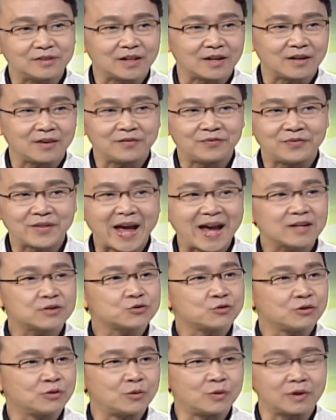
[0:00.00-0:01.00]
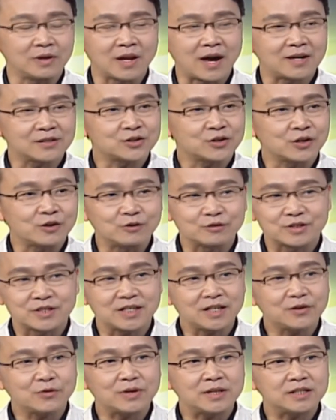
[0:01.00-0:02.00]
a natural or logical
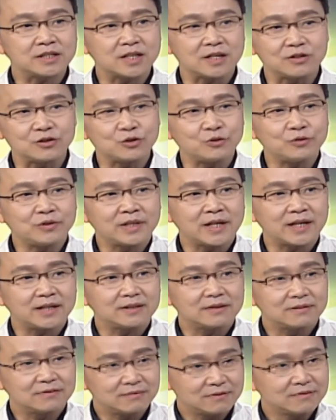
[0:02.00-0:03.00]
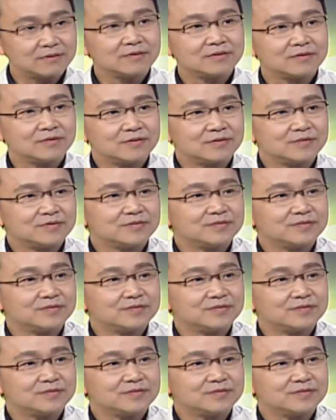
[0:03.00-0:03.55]
sequence in doing that? I